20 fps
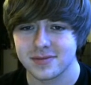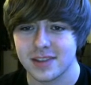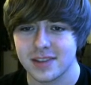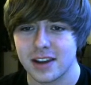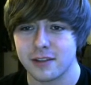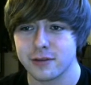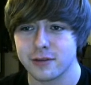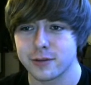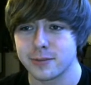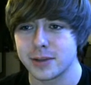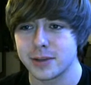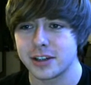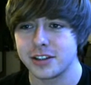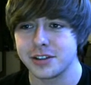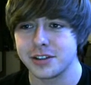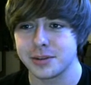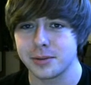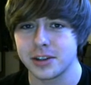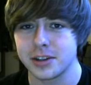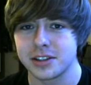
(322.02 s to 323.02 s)

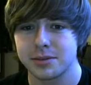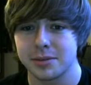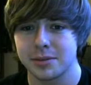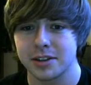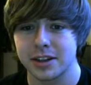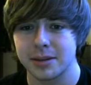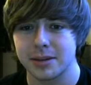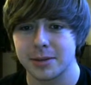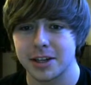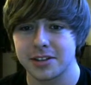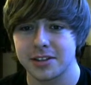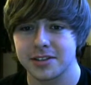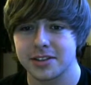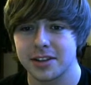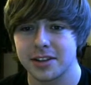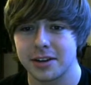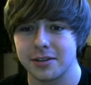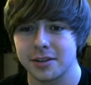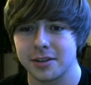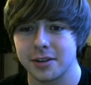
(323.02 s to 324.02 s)
Everybody's whispering about
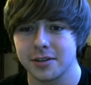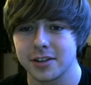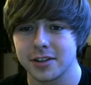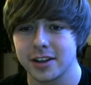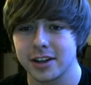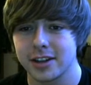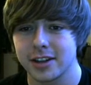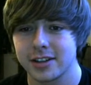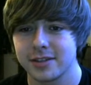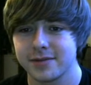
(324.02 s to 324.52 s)
stuff over there.